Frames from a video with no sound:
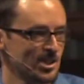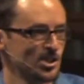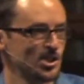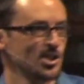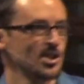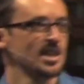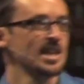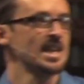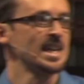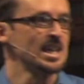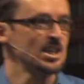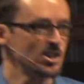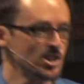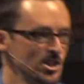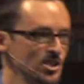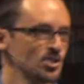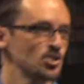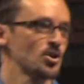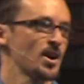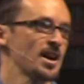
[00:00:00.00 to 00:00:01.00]
Dexter, he's
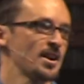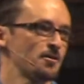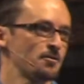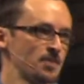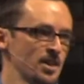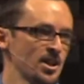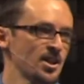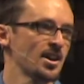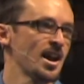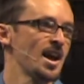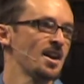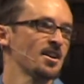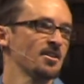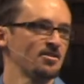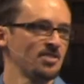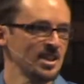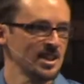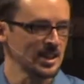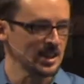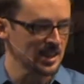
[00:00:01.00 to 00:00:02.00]
still trying to figure out
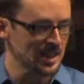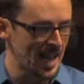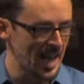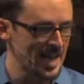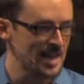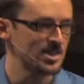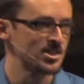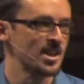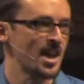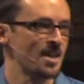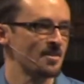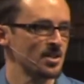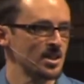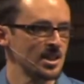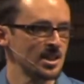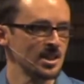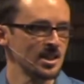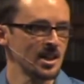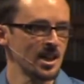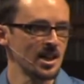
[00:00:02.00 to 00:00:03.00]
if he likes
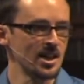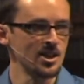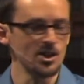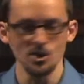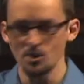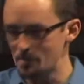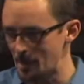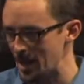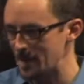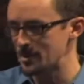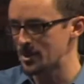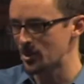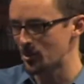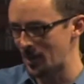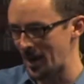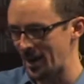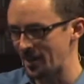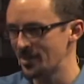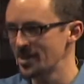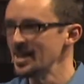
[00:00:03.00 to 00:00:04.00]
having a new baby
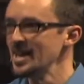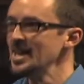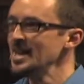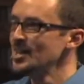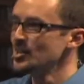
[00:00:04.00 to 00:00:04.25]
around.